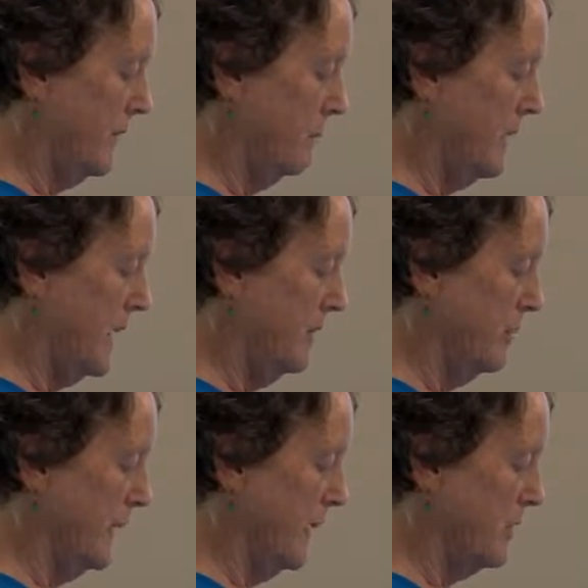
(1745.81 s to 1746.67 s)
little pond
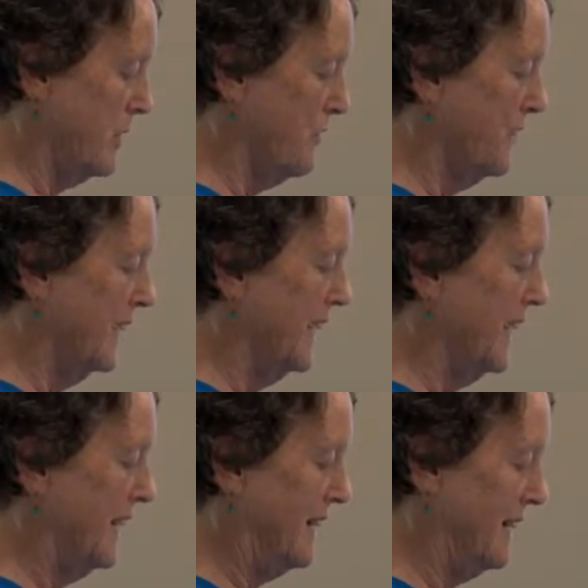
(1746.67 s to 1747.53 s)
near my house is
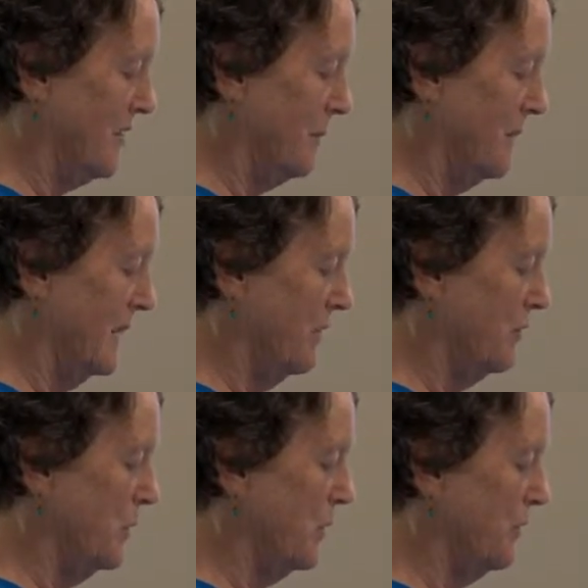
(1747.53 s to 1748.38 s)
filling in, and so I'm getting
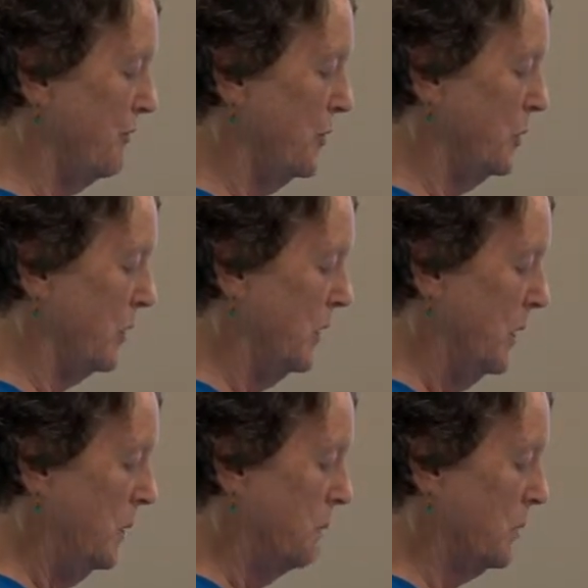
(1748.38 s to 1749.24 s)
fewer and fewer
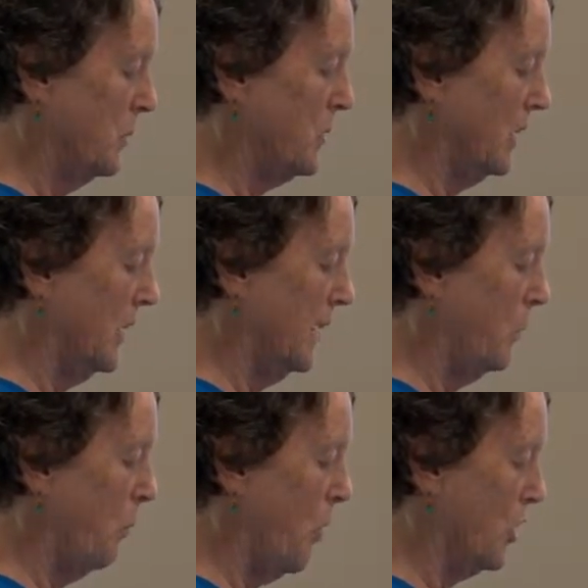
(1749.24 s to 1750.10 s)
birds that like
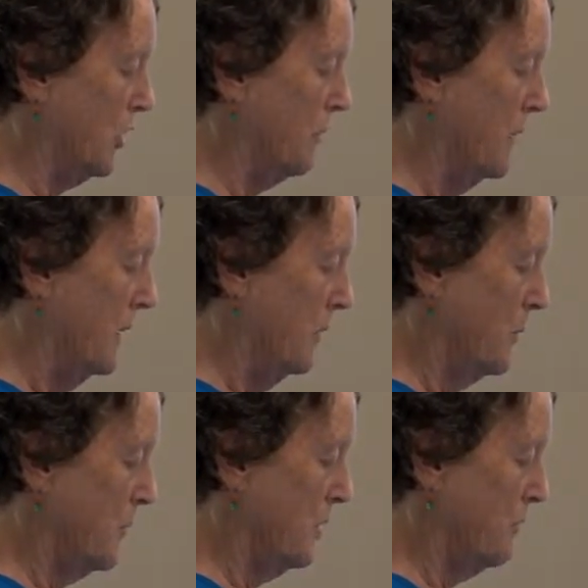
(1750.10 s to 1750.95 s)
water,
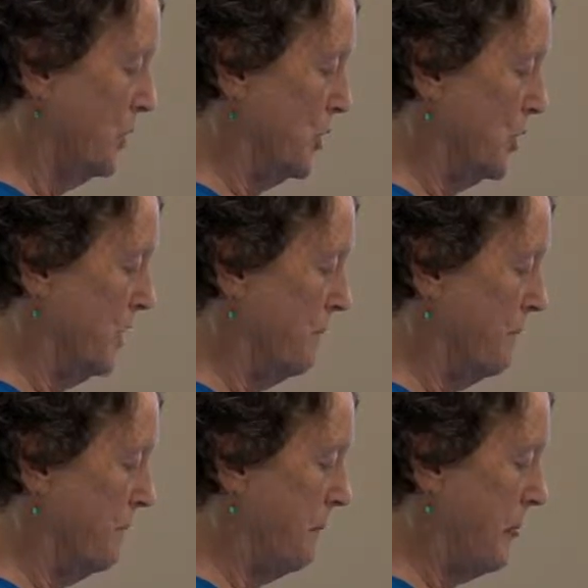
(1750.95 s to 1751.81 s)
which is unfortunate.
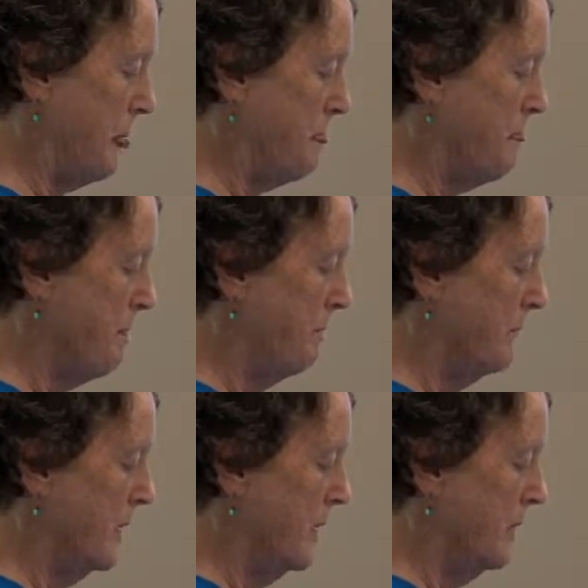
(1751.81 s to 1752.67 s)

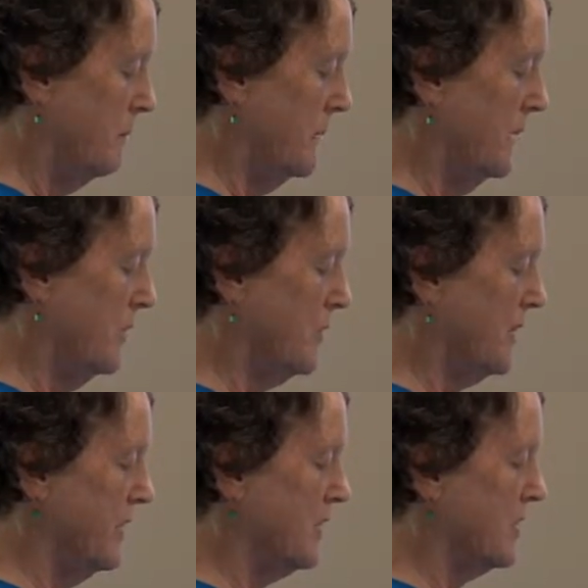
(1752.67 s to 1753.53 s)
But
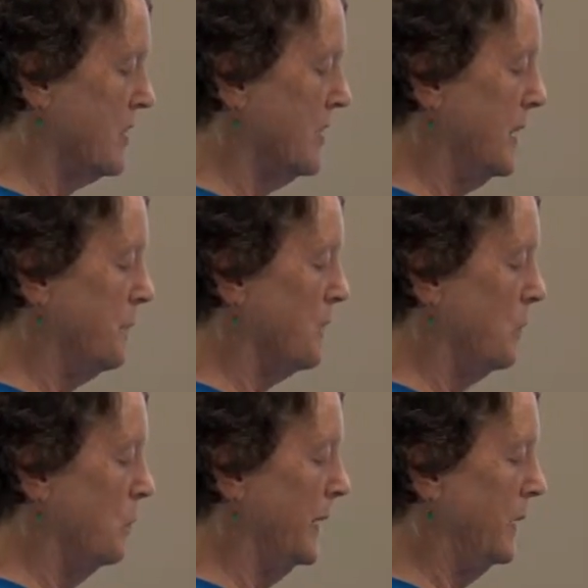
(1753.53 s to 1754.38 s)
here's here's a snipe's
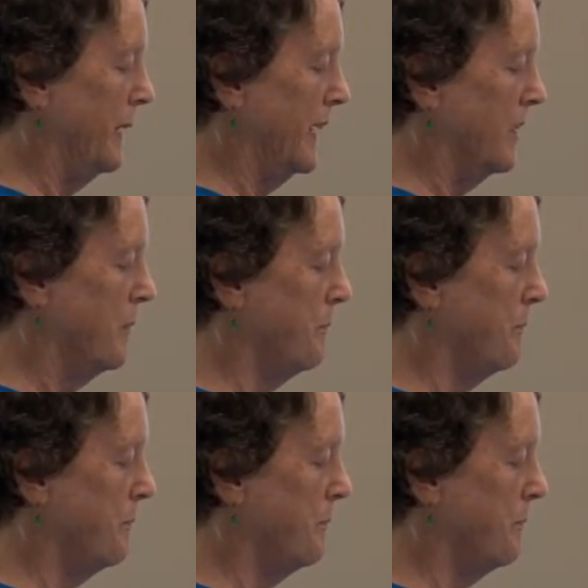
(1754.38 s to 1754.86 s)
winnowing.